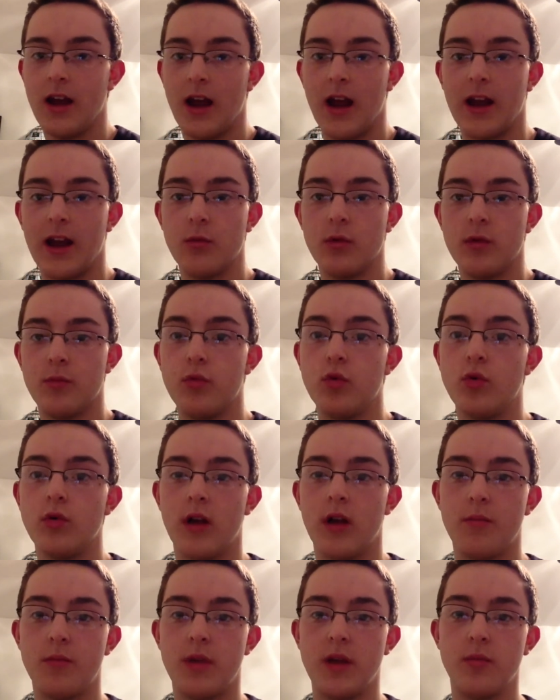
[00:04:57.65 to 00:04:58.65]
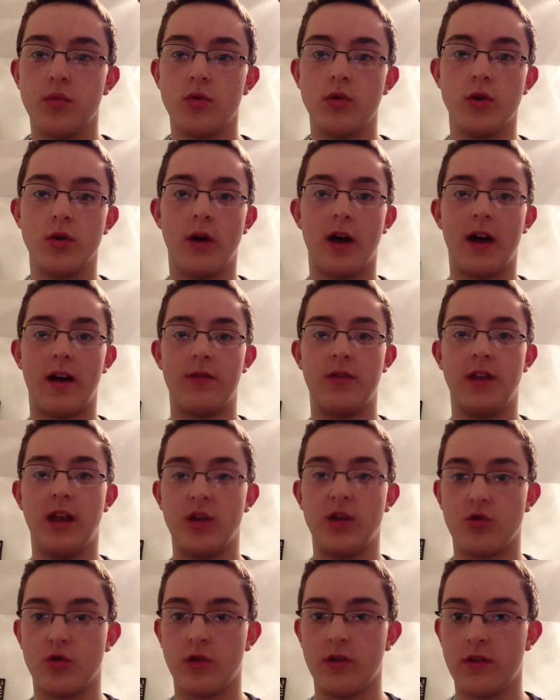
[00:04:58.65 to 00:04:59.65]
and it would pull up people who have the
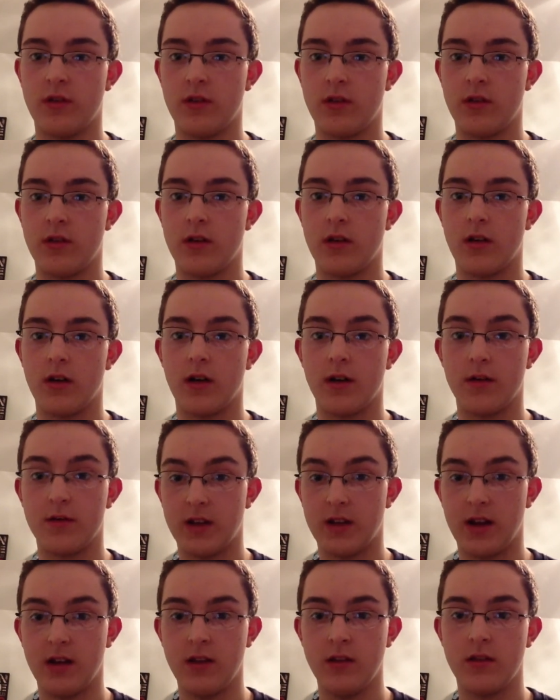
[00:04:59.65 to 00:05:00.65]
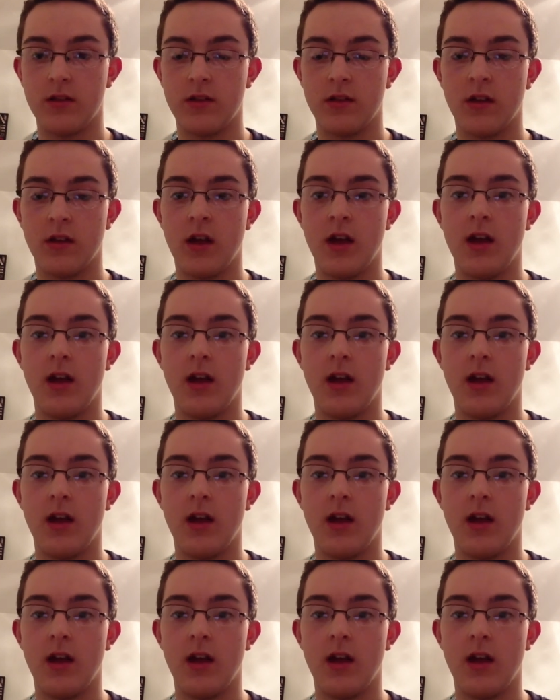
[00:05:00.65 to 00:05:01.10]
interest of tennis